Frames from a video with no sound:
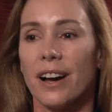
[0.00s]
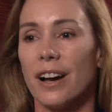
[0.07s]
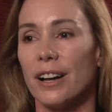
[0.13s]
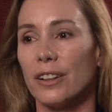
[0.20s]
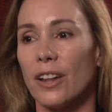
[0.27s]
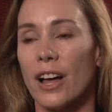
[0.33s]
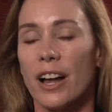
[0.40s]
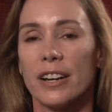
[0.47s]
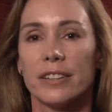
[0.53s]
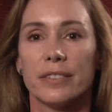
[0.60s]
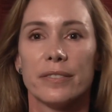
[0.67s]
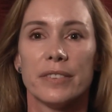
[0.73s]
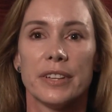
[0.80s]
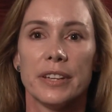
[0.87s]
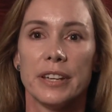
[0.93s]
A lot
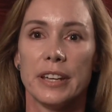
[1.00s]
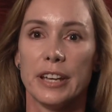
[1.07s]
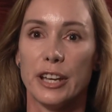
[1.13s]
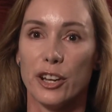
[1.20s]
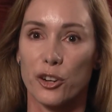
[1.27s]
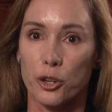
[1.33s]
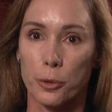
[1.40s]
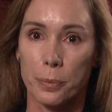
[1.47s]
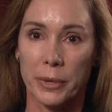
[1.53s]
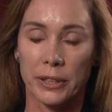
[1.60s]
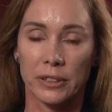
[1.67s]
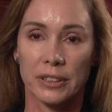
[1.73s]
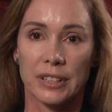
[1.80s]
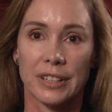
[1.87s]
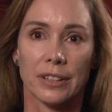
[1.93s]
of the
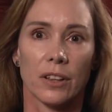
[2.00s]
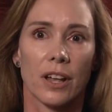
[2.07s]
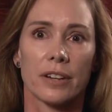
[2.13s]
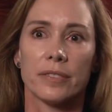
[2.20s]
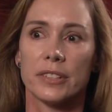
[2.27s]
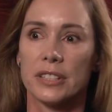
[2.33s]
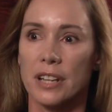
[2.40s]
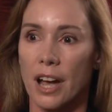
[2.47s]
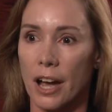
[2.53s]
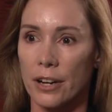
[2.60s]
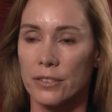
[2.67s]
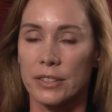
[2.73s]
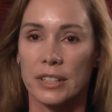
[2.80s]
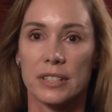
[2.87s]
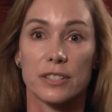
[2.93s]
irritability, a lot of the
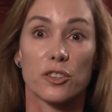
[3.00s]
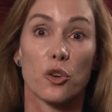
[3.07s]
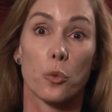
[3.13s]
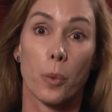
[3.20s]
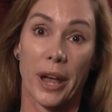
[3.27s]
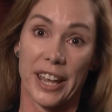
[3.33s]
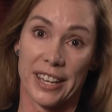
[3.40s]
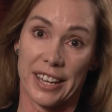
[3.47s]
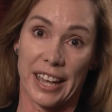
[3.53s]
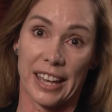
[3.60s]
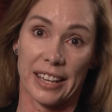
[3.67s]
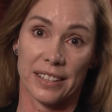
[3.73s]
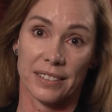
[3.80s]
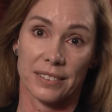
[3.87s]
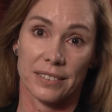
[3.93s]
tiredness, the weight
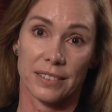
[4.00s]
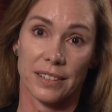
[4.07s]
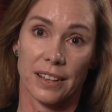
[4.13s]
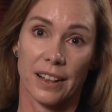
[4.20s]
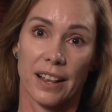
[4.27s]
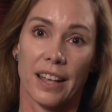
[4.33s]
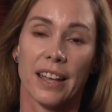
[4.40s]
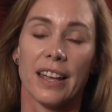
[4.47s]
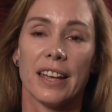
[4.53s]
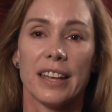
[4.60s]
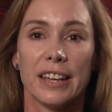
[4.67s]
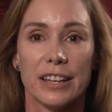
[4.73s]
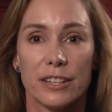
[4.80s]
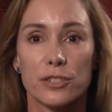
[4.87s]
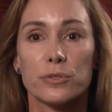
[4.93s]
gain
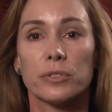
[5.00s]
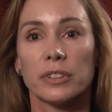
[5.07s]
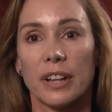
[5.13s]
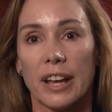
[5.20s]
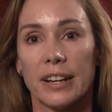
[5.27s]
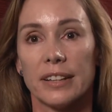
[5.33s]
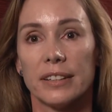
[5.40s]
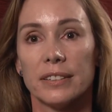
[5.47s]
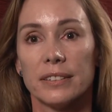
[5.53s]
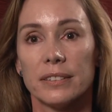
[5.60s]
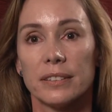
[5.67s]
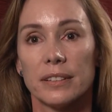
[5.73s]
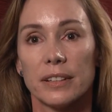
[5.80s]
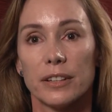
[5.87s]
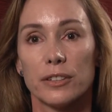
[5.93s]
is related
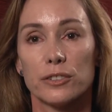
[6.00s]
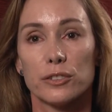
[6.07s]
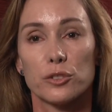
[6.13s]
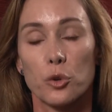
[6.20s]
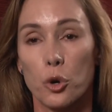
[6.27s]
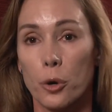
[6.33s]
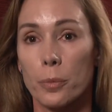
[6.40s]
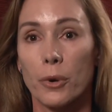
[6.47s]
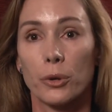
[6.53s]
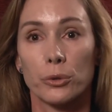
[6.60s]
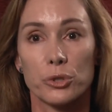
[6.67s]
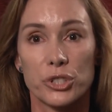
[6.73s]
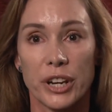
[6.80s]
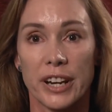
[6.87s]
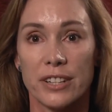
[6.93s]
to
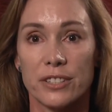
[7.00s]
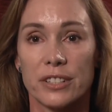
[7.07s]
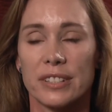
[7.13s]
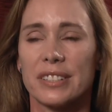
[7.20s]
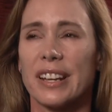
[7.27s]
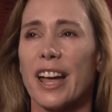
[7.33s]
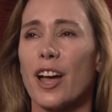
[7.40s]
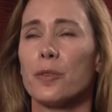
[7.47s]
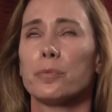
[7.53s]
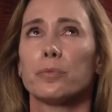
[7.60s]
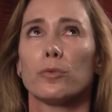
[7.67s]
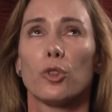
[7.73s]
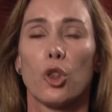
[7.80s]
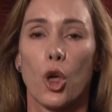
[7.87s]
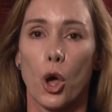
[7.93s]
hormonal changes that
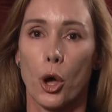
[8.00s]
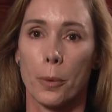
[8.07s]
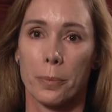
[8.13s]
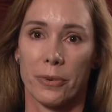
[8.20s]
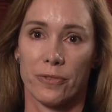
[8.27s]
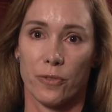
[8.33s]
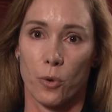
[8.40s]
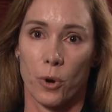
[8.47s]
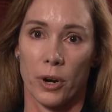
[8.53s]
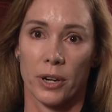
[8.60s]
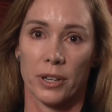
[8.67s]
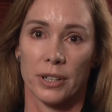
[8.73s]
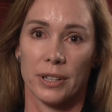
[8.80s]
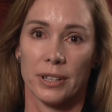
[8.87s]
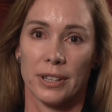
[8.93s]
happen long before
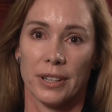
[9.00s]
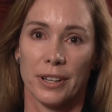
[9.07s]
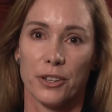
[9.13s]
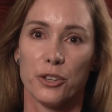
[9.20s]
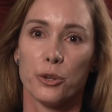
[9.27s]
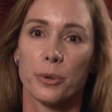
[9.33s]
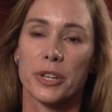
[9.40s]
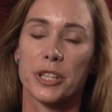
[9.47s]
you